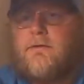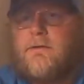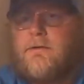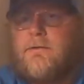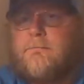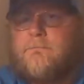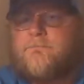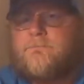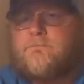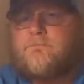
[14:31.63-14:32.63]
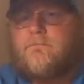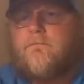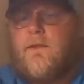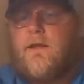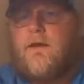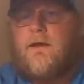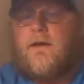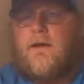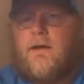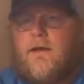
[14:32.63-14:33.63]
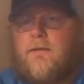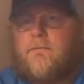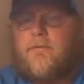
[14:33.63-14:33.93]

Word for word: Um, I am